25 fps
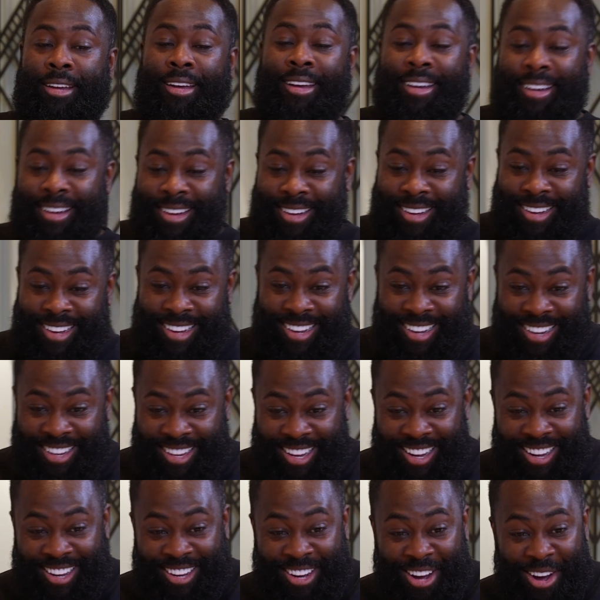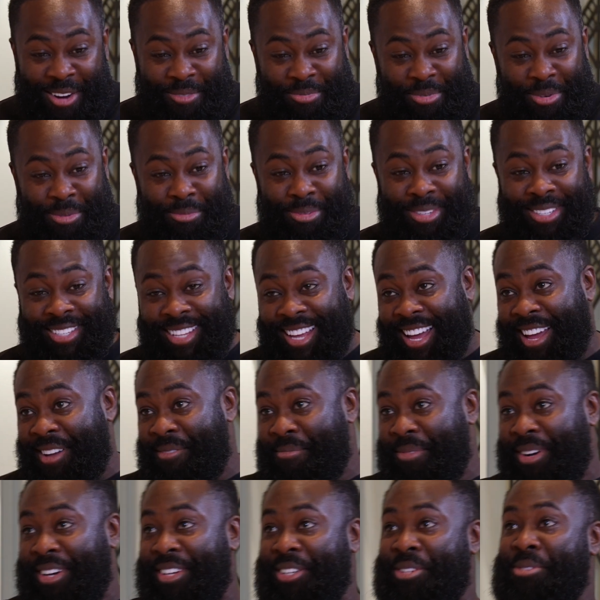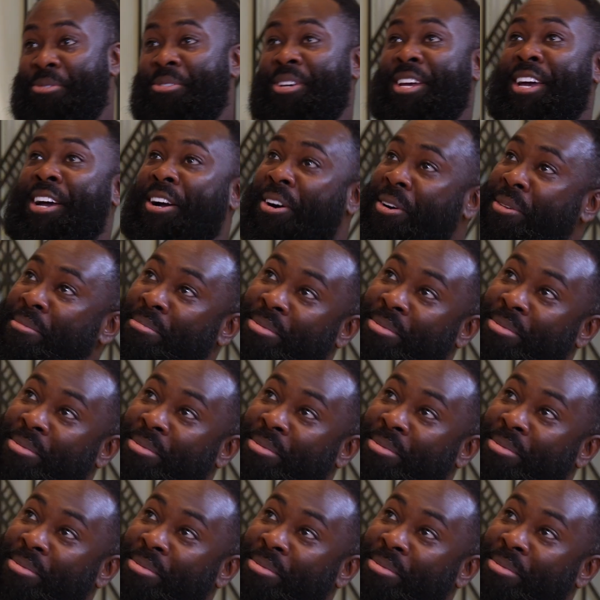I can't promise that, but you'll get a